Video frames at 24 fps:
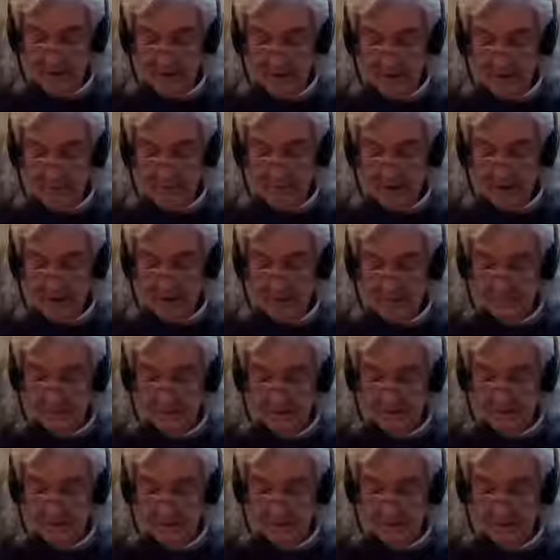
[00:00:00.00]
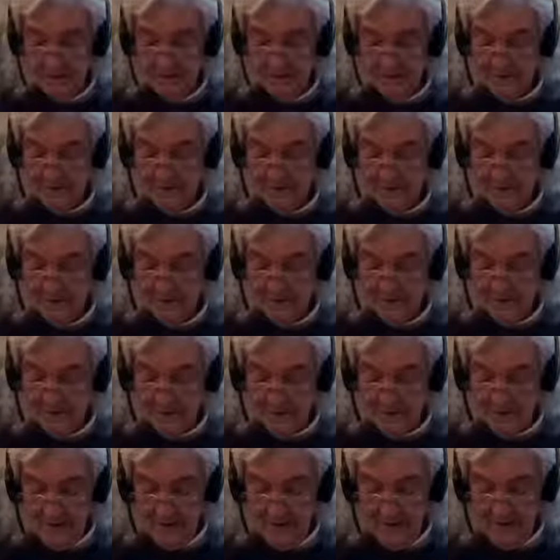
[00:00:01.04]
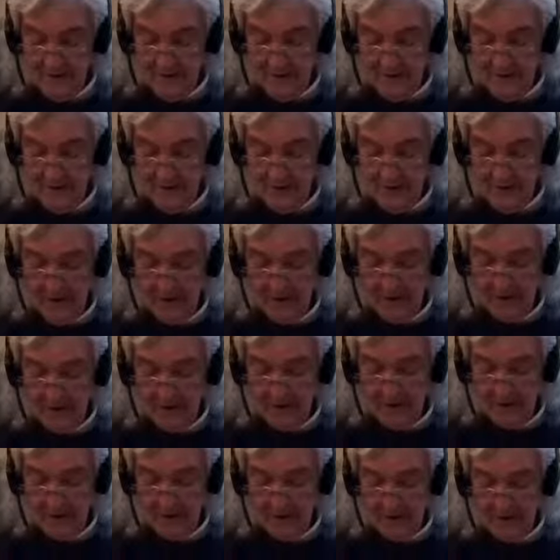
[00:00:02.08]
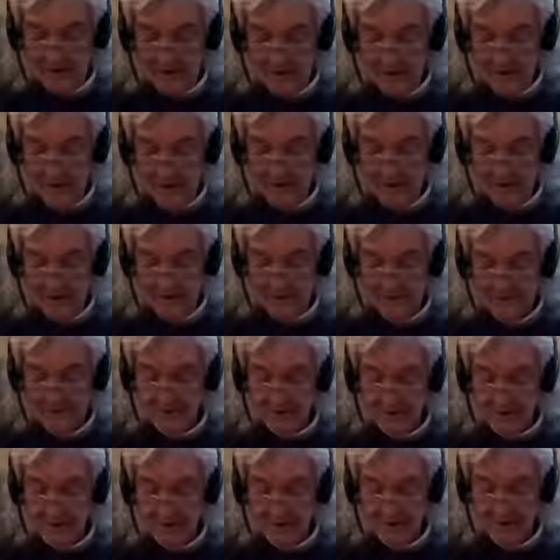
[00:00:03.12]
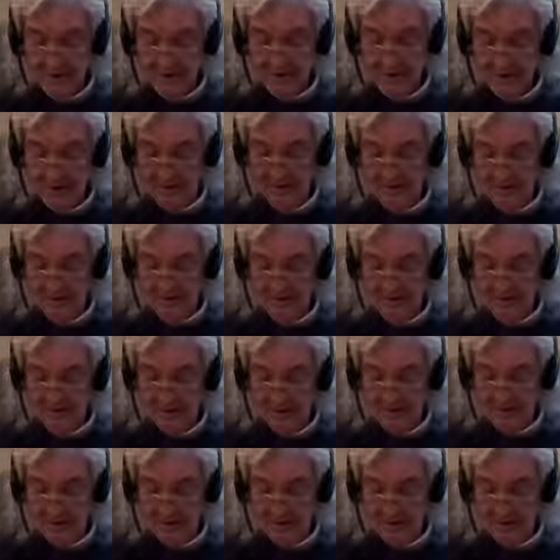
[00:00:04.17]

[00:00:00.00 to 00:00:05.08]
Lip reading: They have become dictators. Then think about the likely end of such dictators.